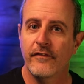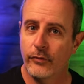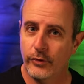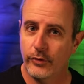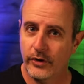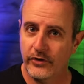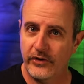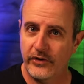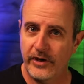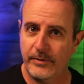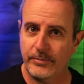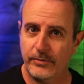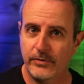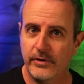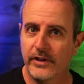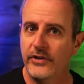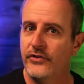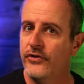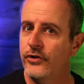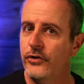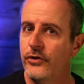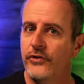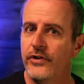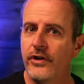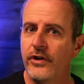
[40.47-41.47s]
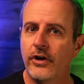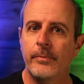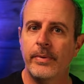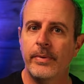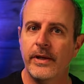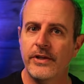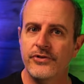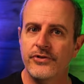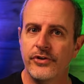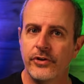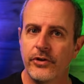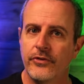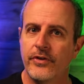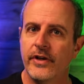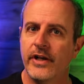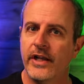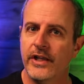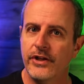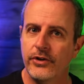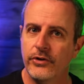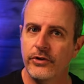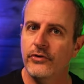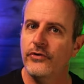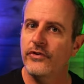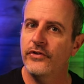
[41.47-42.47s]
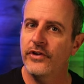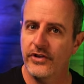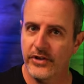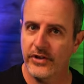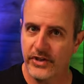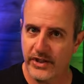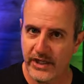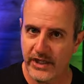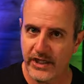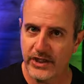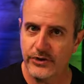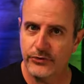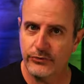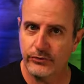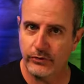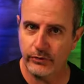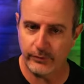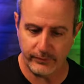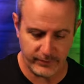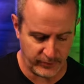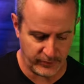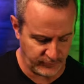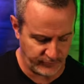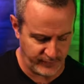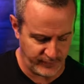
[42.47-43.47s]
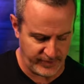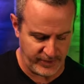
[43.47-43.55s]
For example, let's use the arpeggio that I used in the intro of this